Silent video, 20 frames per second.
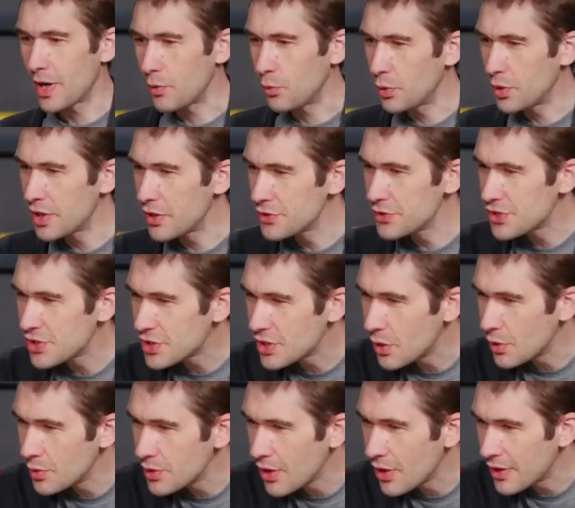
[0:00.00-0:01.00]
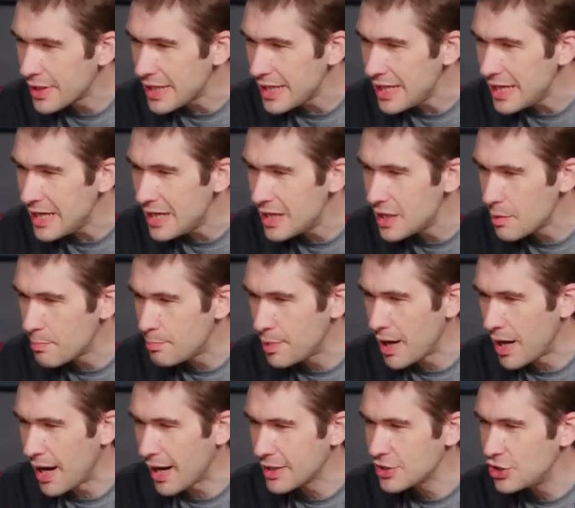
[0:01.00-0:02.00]
right, what else is going on in the
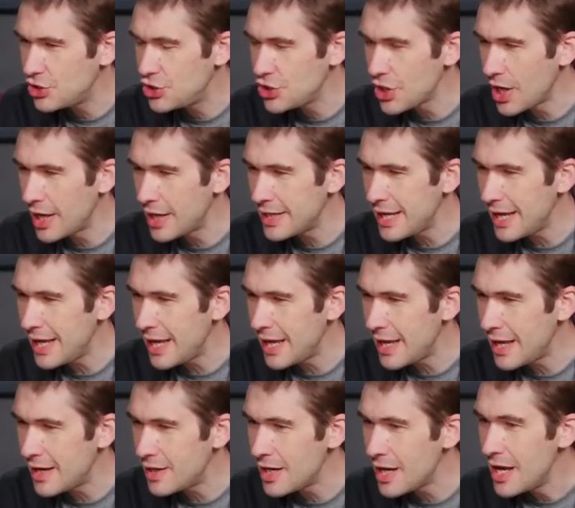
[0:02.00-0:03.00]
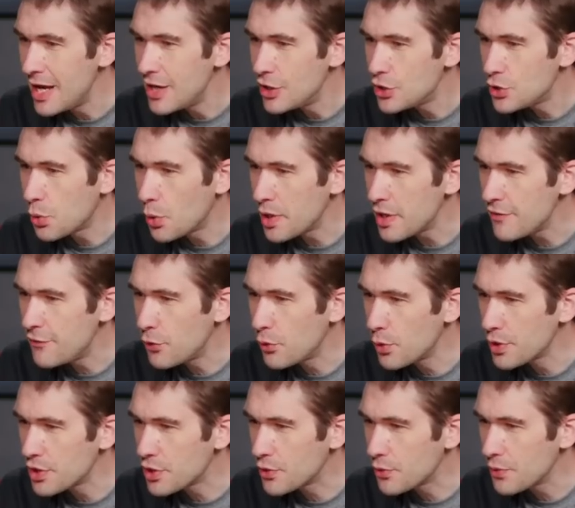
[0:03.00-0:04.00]
box? John N,
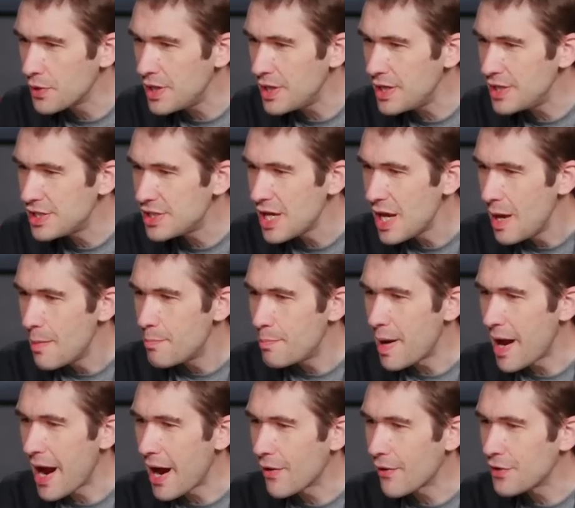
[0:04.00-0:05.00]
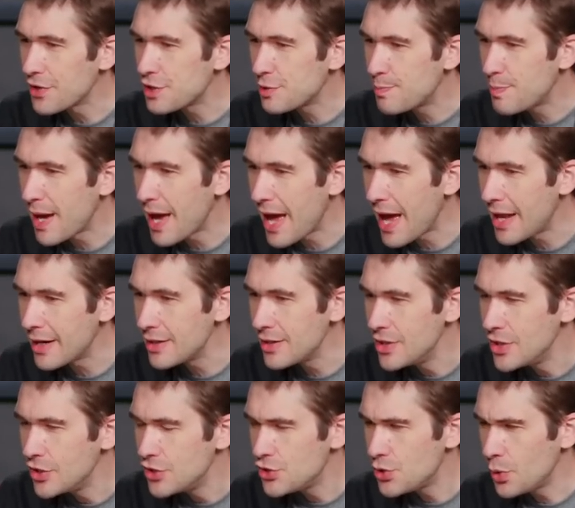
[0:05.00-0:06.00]
twenty-four degrees, Paris
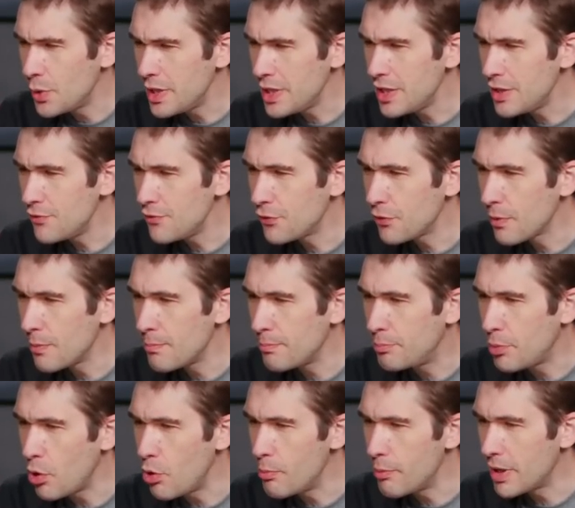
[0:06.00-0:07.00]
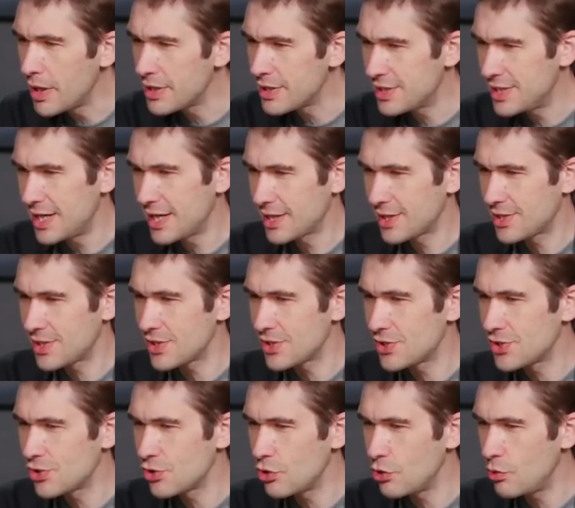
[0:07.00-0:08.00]
Pat, joining in from Beaumont, Texas.
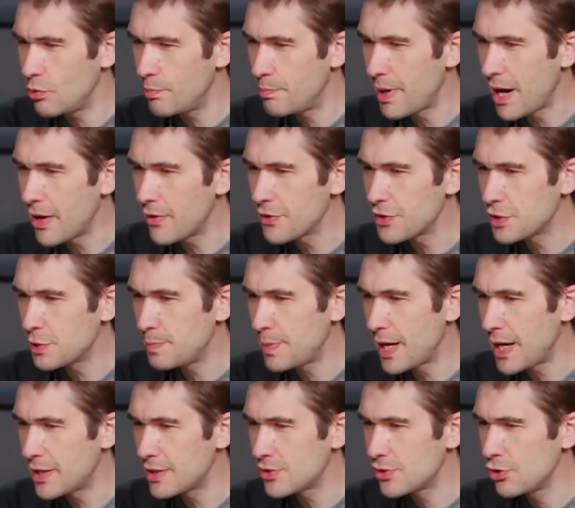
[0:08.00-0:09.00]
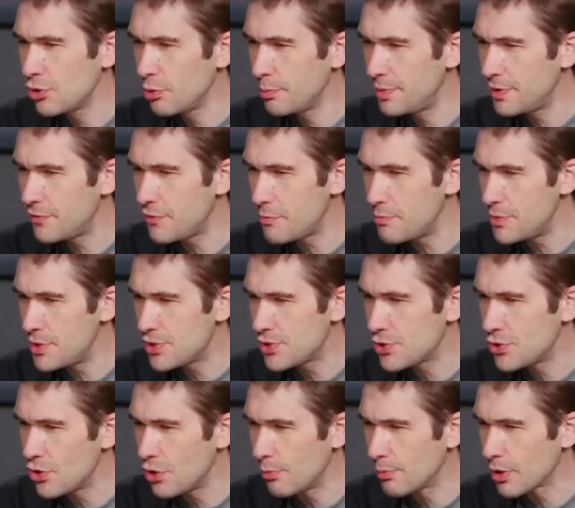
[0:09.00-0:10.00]
So Paris Pat is a little bit of a
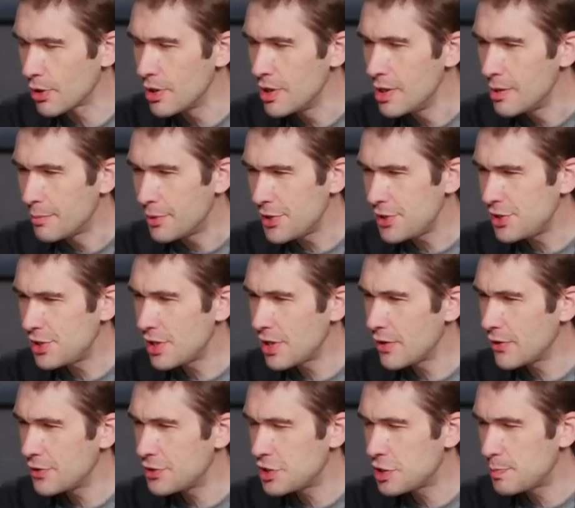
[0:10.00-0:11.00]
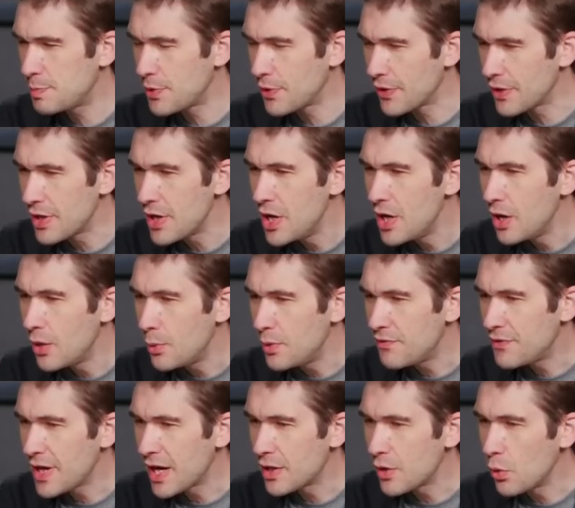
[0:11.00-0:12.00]
misnomer, but he's there in spirit.
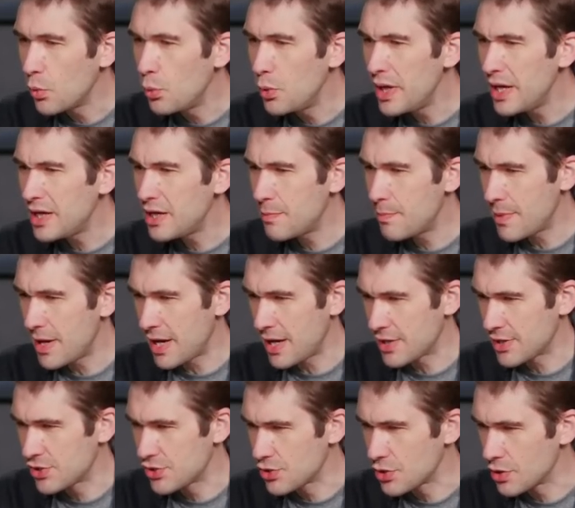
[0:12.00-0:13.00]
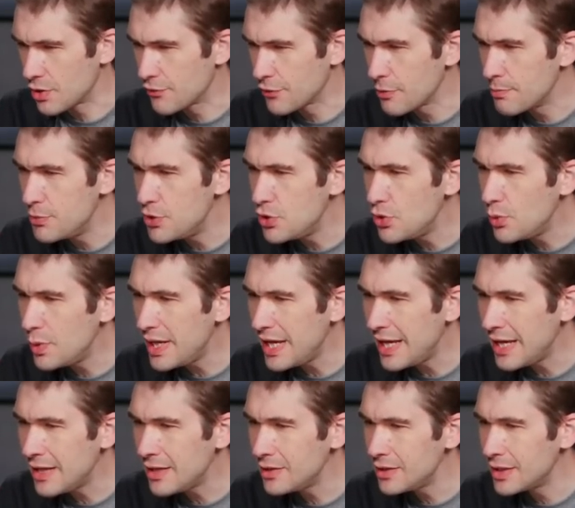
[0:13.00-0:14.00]
We've got Wigmaster from New
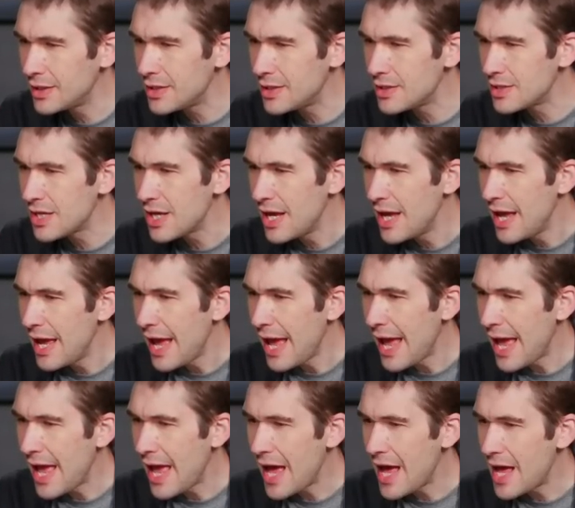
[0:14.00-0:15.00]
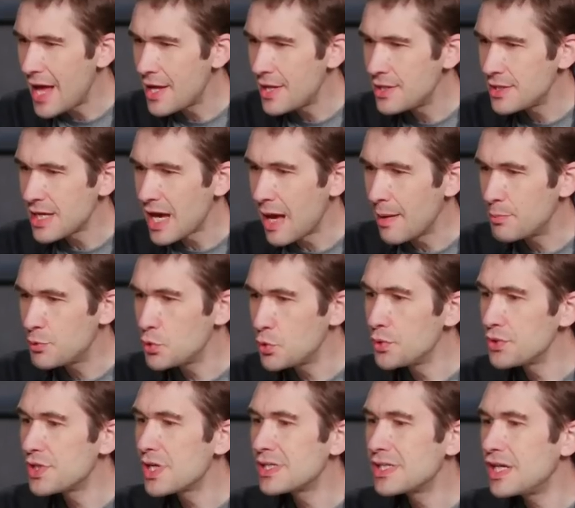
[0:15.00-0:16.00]
England, and
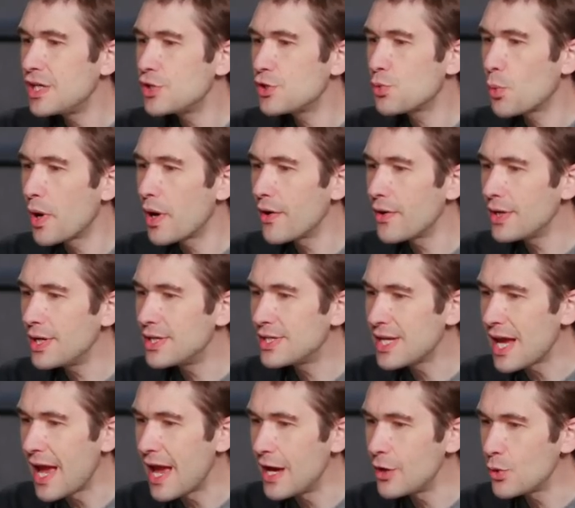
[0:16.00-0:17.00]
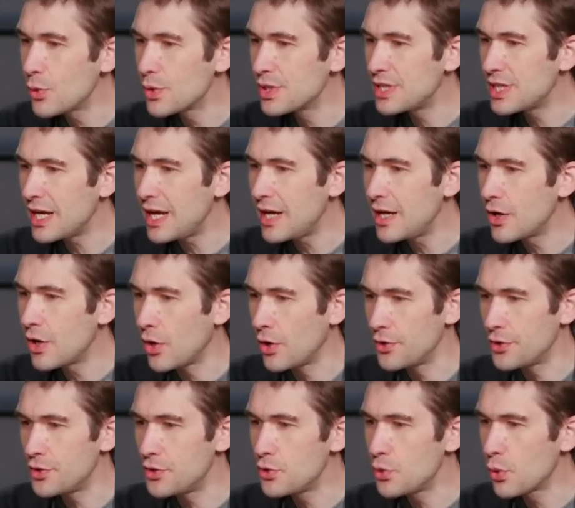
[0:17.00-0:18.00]
Abdul says he's wearing his anordain
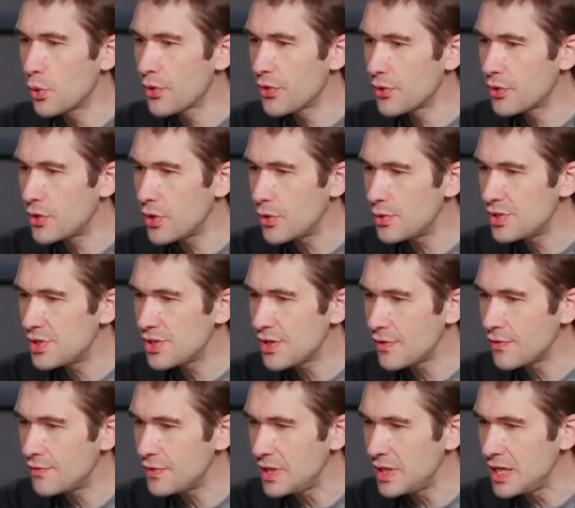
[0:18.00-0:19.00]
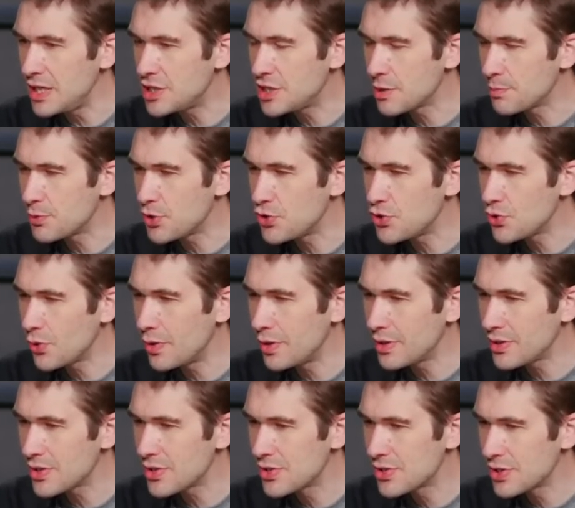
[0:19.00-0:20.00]
on the north coast of Egypt,
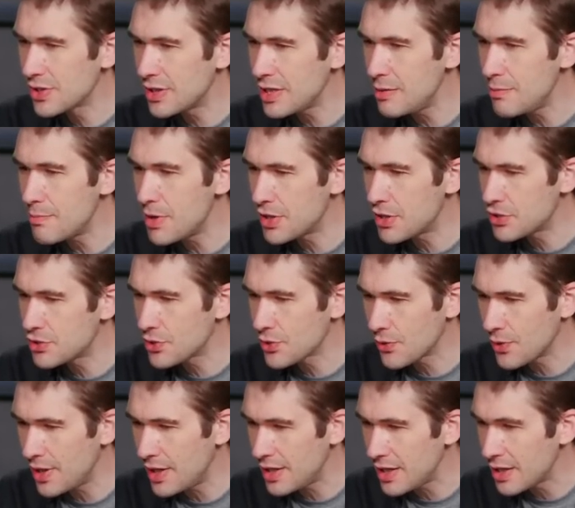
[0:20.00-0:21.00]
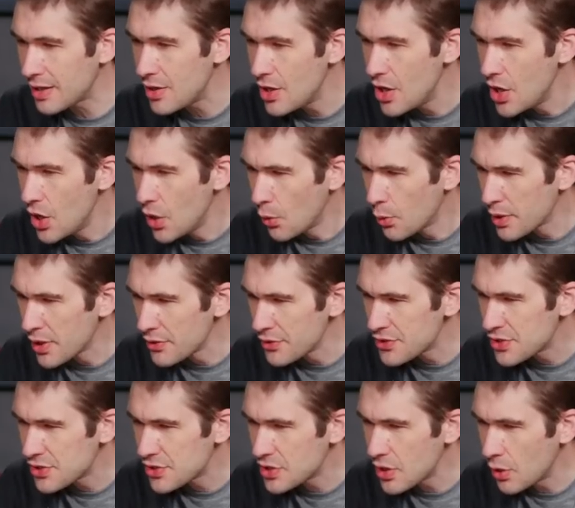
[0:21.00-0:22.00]
enjoying the sunny Mediterranean. What
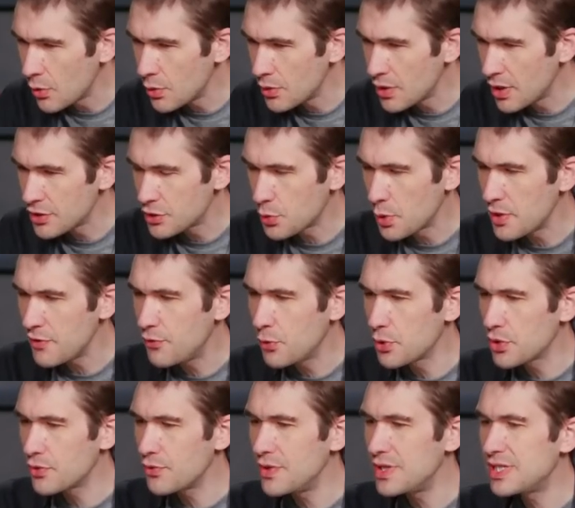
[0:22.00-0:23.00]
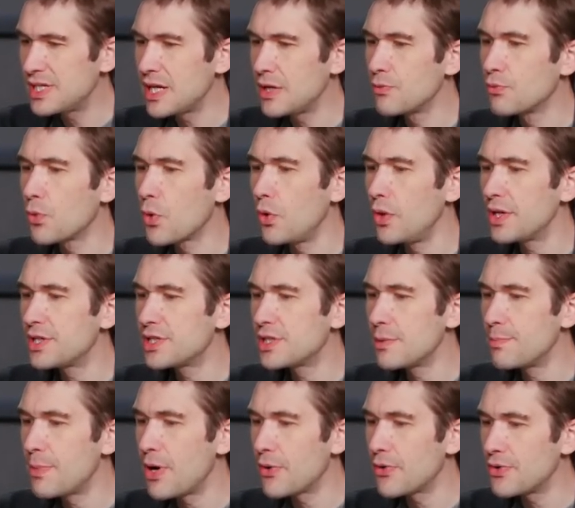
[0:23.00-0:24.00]
else is going on? twenty-four degrees saying Rolex
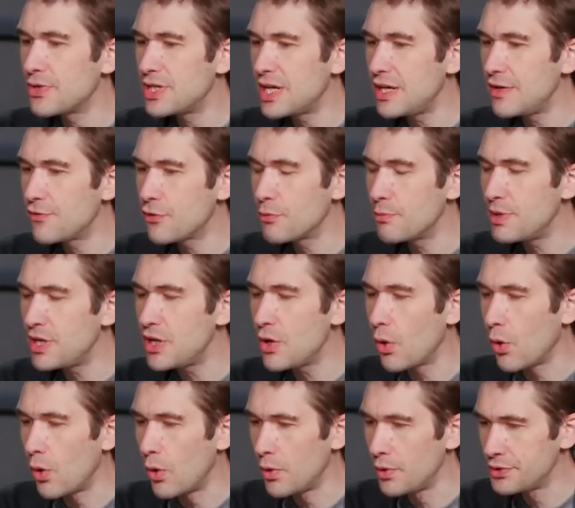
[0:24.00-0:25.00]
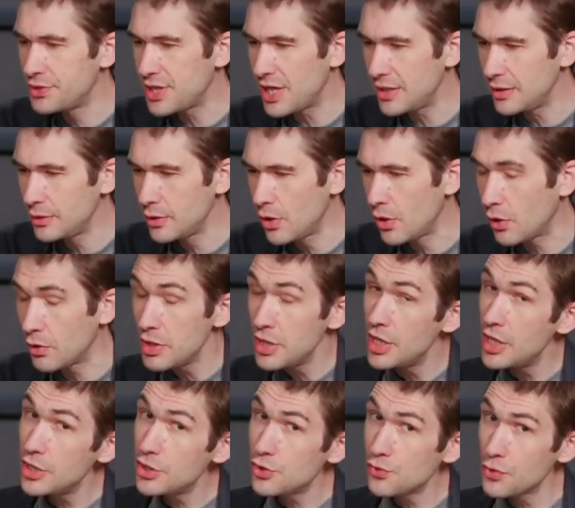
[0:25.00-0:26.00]
Submariner date for me all day long.
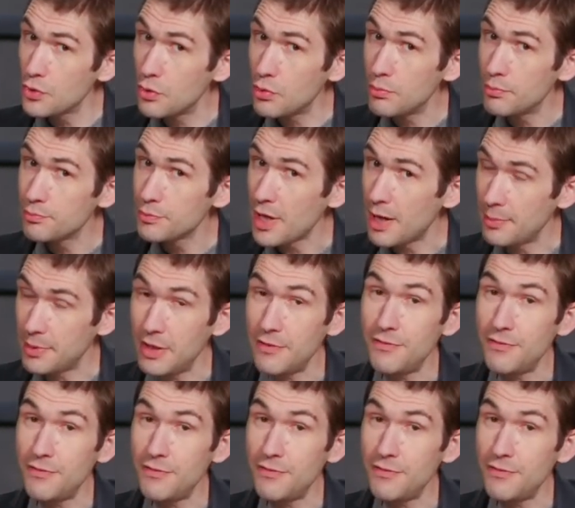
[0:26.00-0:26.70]
It's true. I'm